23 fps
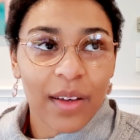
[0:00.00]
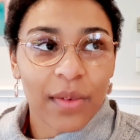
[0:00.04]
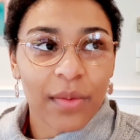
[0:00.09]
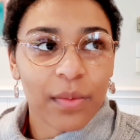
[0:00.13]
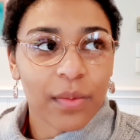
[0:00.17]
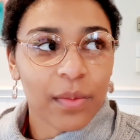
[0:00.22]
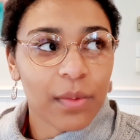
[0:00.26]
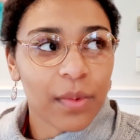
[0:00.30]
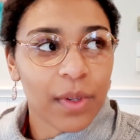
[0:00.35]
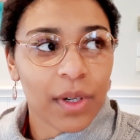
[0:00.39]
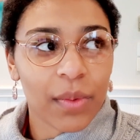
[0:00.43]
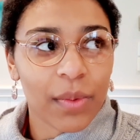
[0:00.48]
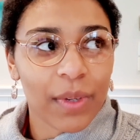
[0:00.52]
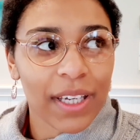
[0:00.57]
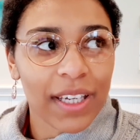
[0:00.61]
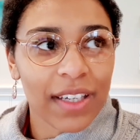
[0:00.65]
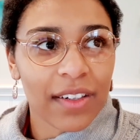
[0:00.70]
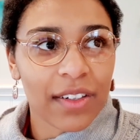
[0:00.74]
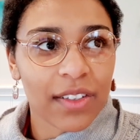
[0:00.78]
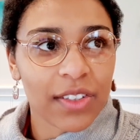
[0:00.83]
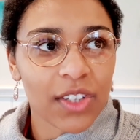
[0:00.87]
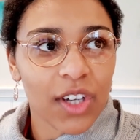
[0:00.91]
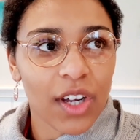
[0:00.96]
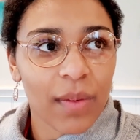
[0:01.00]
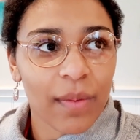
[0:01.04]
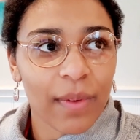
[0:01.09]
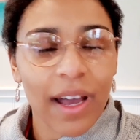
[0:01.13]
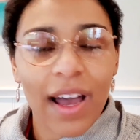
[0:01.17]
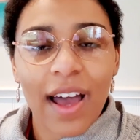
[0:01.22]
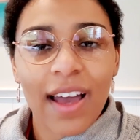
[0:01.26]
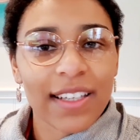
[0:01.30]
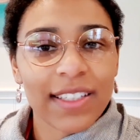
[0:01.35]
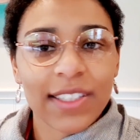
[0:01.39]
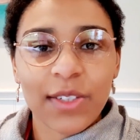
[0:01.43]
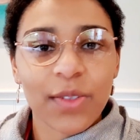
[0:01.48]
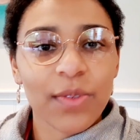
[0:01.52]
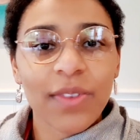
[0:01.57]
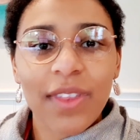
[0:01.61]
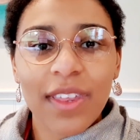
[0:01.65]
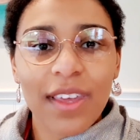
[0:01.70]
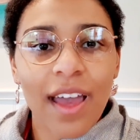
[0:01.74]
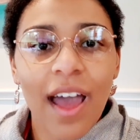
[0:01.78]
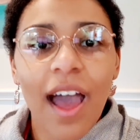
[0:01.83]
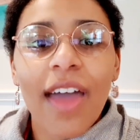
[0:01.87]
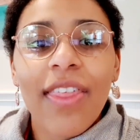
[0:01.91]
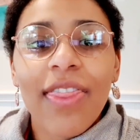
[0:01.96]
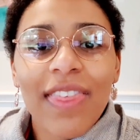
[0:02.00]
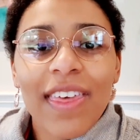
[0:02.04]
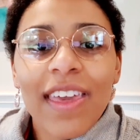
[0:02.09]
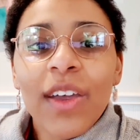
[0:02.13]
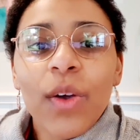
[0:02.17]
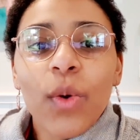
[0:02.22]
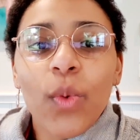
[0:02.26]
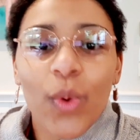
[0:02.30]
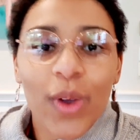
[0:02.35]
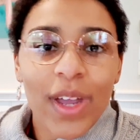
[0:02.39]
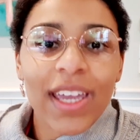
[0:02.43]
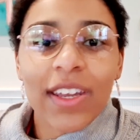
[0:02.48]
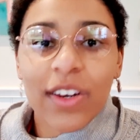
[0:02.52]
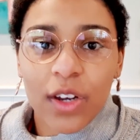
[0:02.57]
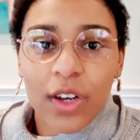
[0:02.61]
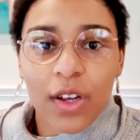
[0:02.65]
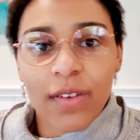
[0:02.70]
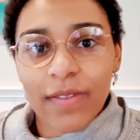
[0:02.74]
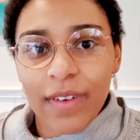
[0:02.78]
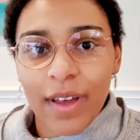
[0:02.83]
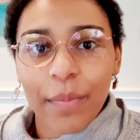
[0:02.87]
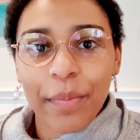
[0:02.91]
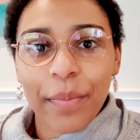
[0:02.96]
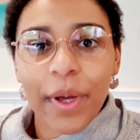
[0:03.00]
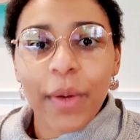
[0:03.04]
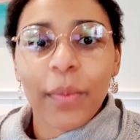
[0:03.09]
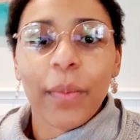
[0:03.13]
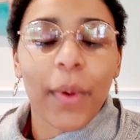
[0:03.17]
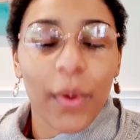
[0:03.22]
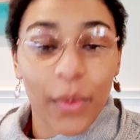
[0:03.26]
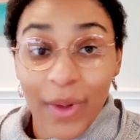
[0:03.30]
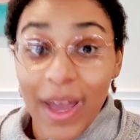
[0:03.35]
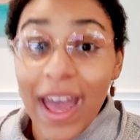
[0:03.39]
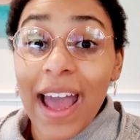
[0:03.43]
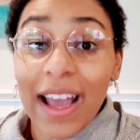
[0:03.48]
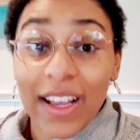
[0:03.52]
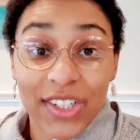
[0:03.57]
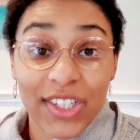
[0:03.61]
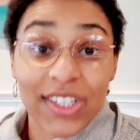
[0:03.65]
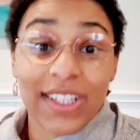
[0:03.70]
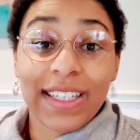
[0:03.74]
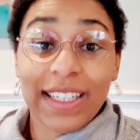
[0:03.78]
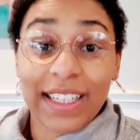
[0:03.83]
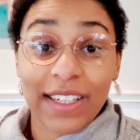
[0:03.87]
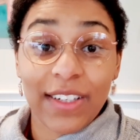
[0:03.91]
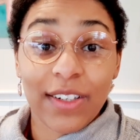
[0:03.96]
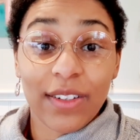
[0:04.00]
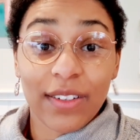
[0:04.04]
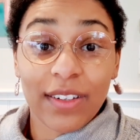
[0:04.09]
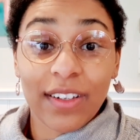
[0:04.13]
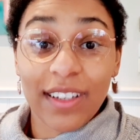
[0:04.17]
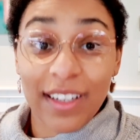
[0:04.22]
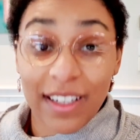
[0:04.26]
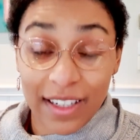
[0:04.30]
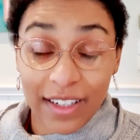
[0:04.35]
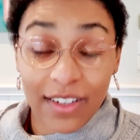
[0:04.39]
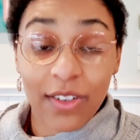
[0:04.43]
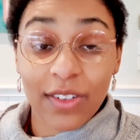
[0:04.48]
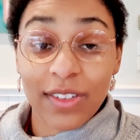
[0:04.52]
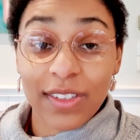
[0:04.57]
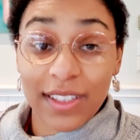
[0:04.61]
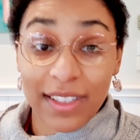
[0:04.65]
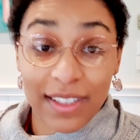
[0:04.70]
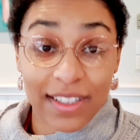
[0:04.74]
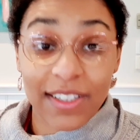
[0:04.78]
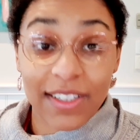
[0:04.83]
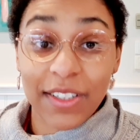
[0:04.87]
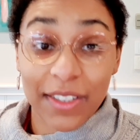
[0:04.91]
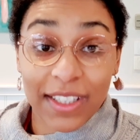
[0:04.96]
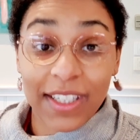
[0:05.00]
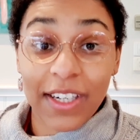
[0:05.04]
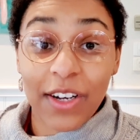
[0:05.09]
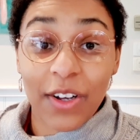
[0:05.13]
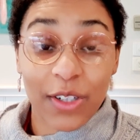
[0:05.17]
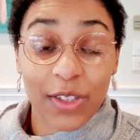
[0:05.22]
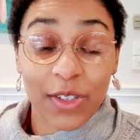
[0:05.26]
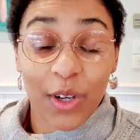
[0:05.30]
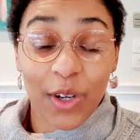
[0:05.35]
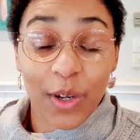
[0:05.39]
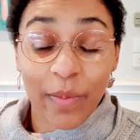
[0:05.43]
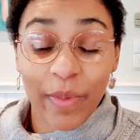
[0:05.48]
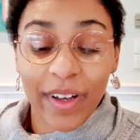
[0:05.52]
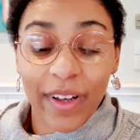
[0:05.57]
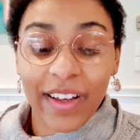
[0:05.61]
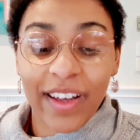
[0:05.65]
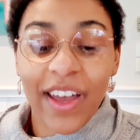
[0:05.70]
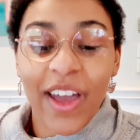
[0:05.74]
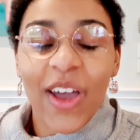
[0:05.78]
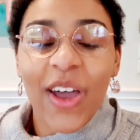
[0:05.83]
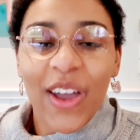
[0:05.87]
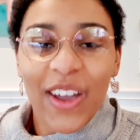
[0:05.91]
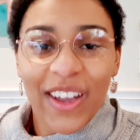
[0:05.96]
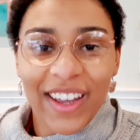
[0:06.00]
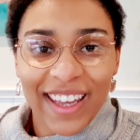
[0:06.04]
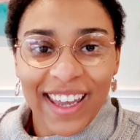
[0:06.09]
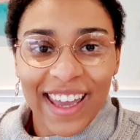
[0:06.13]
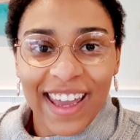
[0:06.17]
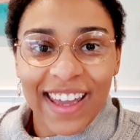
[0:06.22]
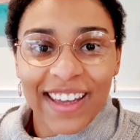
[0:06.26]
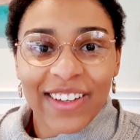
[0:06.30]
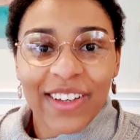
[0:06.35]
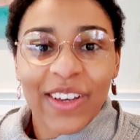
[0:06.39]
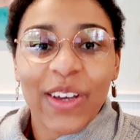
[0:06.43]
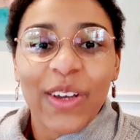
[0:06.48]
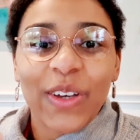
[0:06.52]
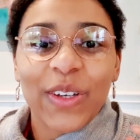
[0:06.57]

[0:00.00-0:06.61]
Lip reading: What are we in October? I think we're in November, but we're actually still in October. Okay.